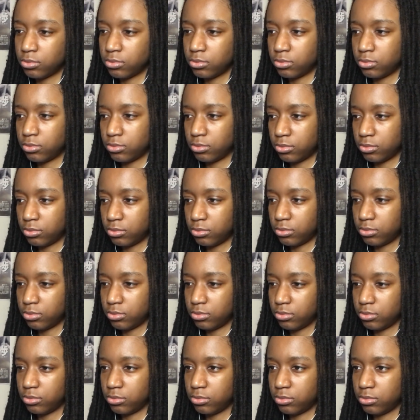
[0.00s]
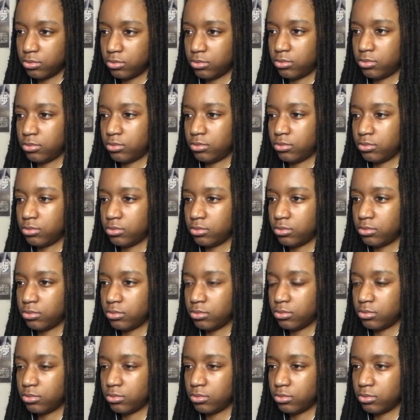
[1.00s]

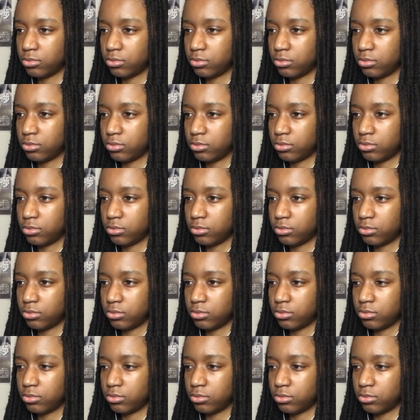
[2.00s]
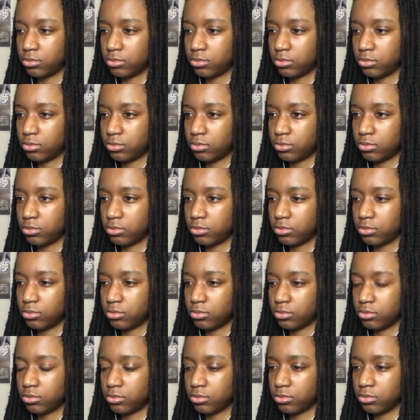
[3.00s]

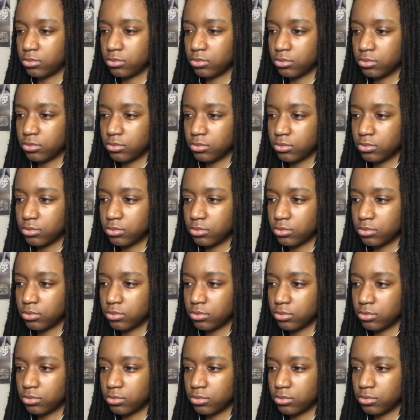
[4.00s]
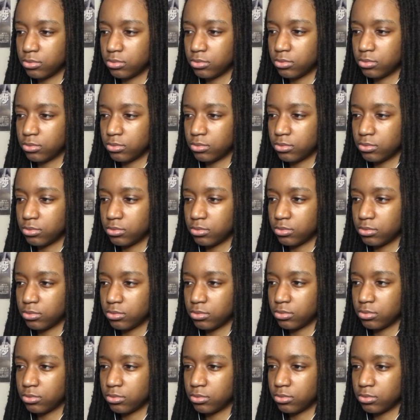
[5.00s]

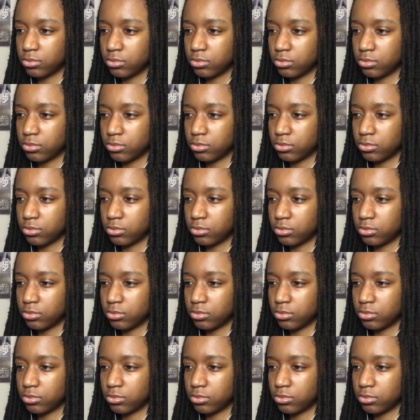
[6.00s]
[no speech]